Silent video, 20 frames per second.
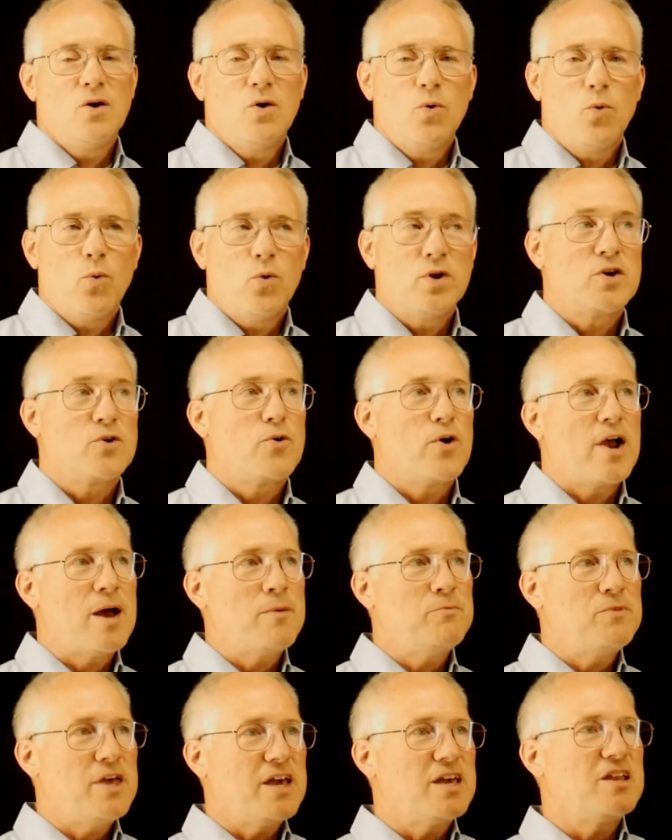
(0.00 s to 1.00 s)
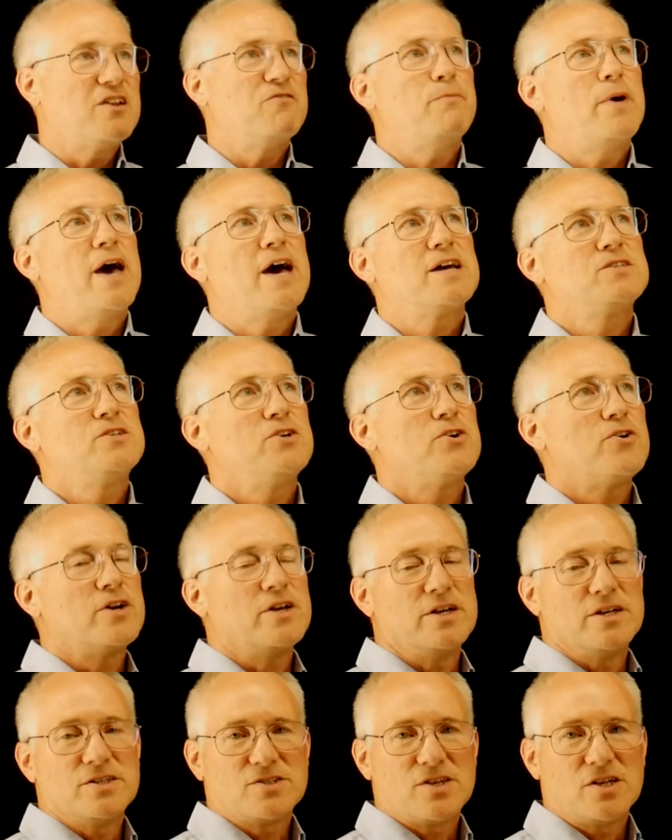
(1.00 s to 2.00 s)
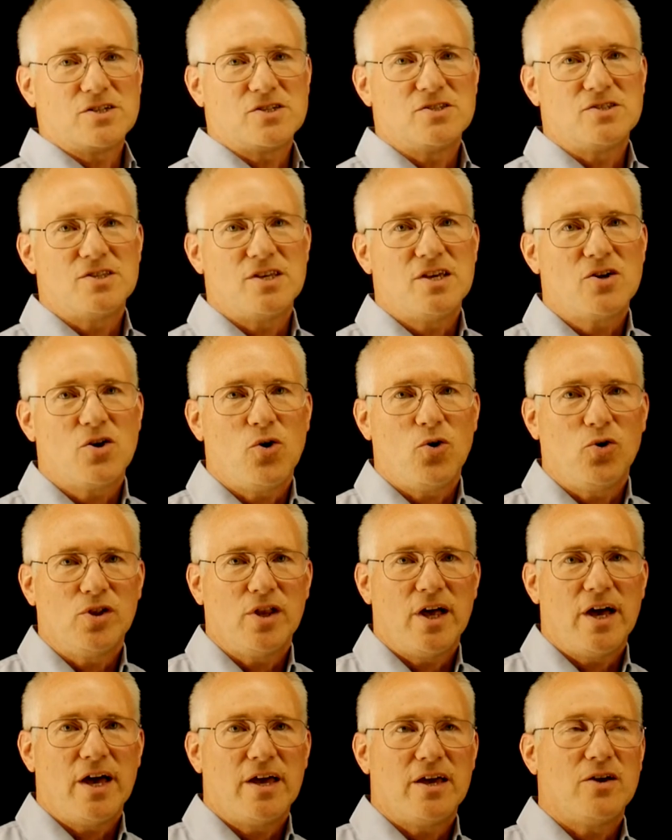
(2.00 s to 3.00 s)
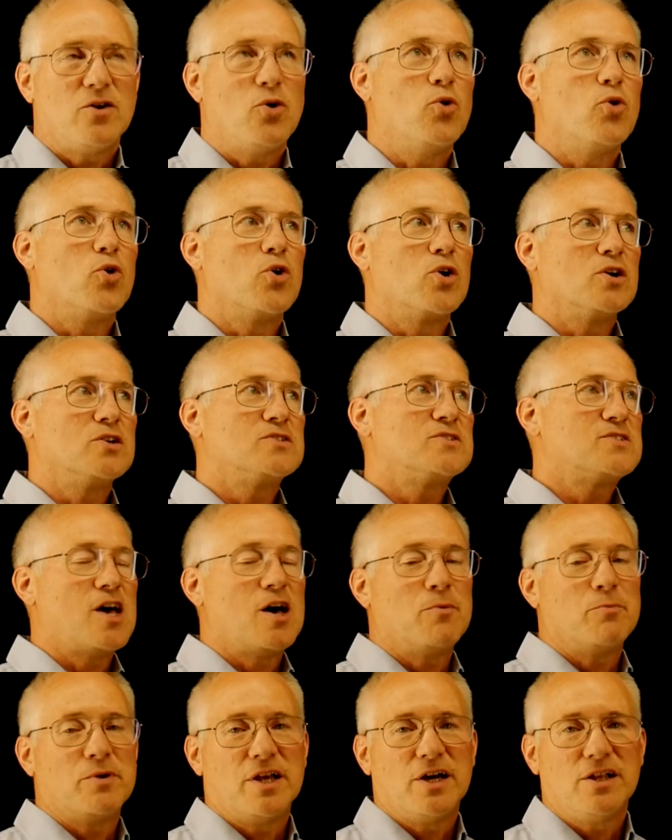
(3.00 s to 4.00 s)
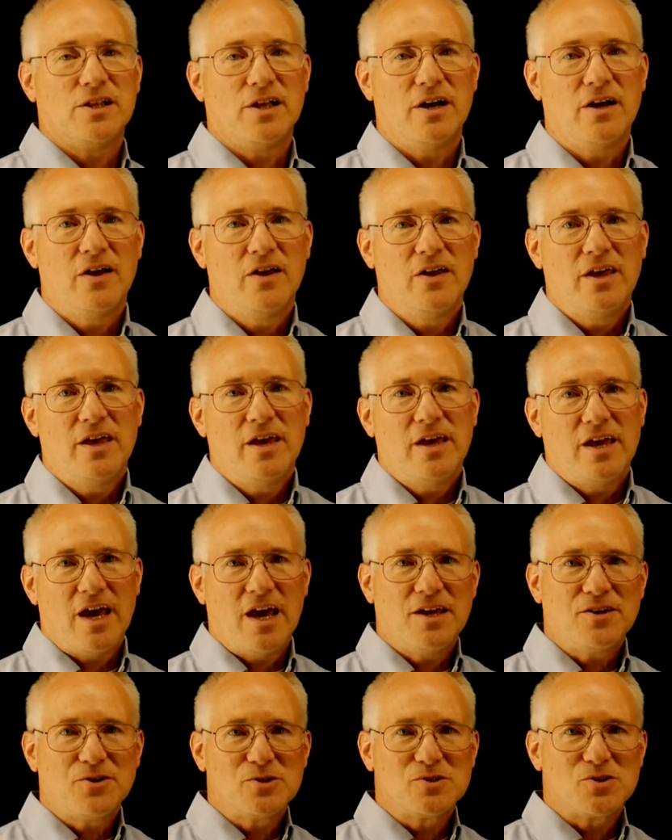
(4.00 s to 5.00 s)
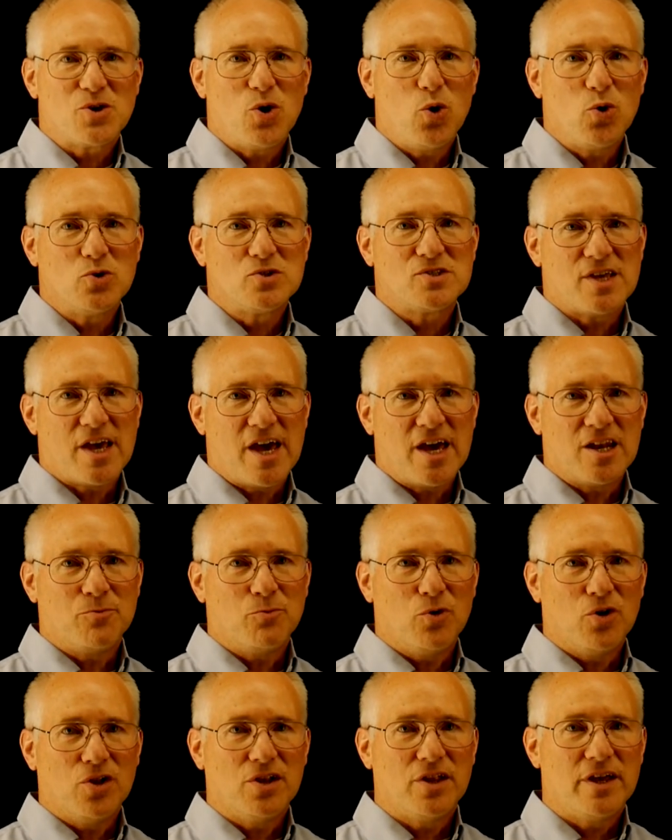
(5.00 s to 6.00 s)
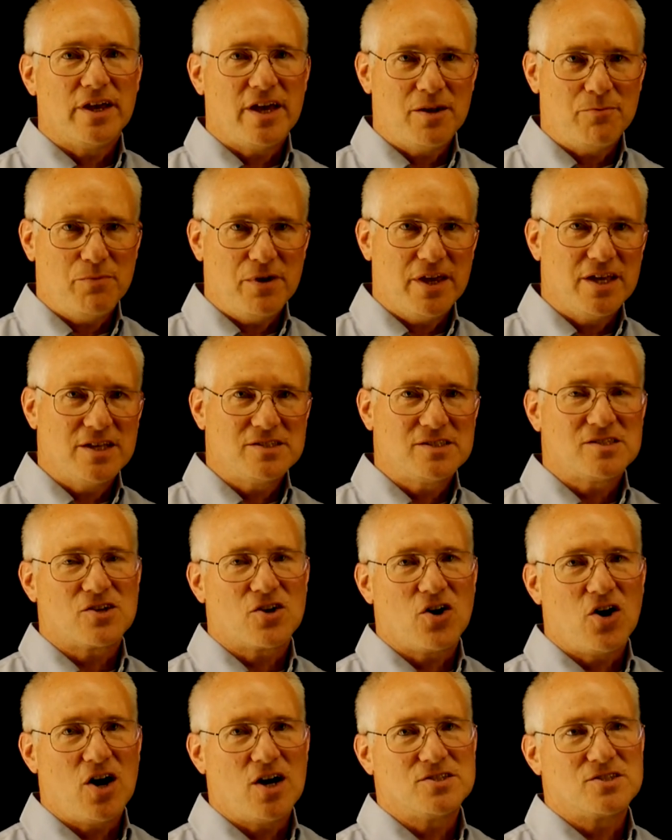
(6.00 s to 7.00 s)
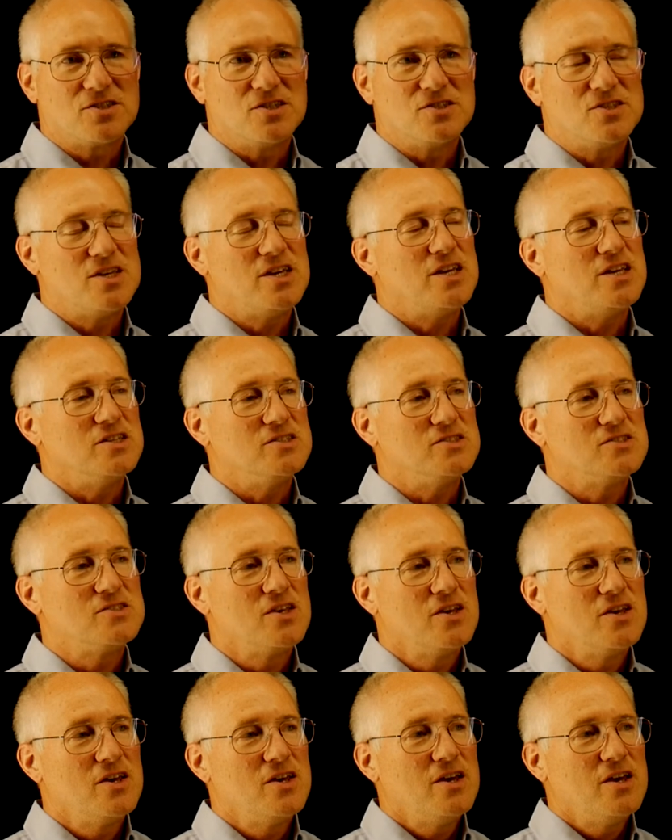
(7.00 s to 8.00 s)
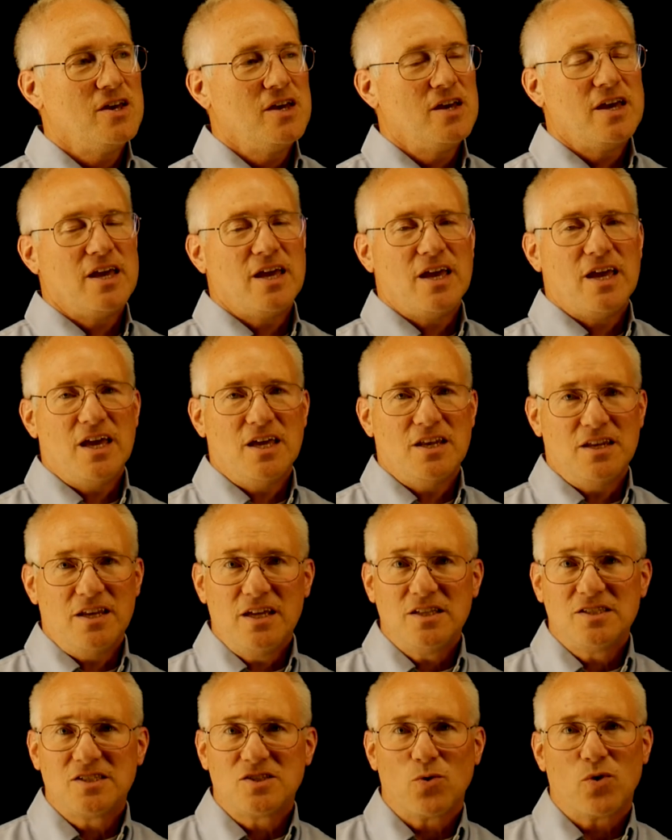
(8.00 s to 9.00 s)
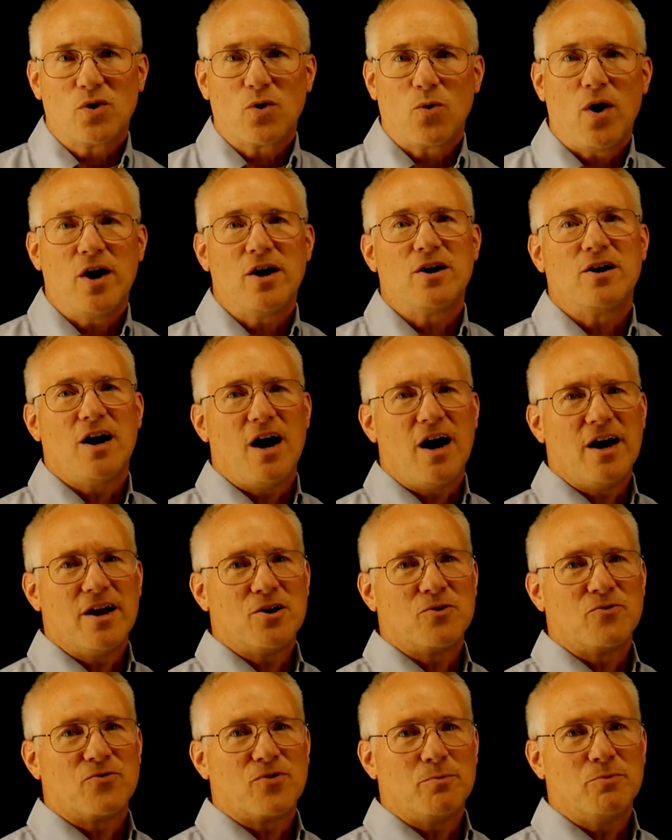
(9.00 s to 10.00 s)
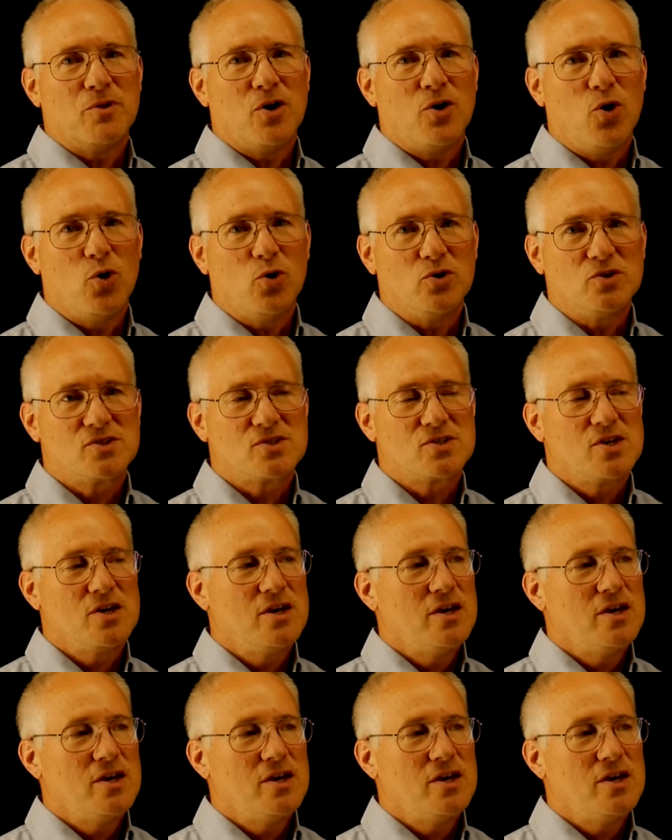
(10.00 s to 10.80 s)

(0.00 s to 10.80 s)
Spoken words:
When a gram-negative bacteria such as E. coli or Salmonella enters a host animal and begins to cause disease, it needs to acquire iron from the host.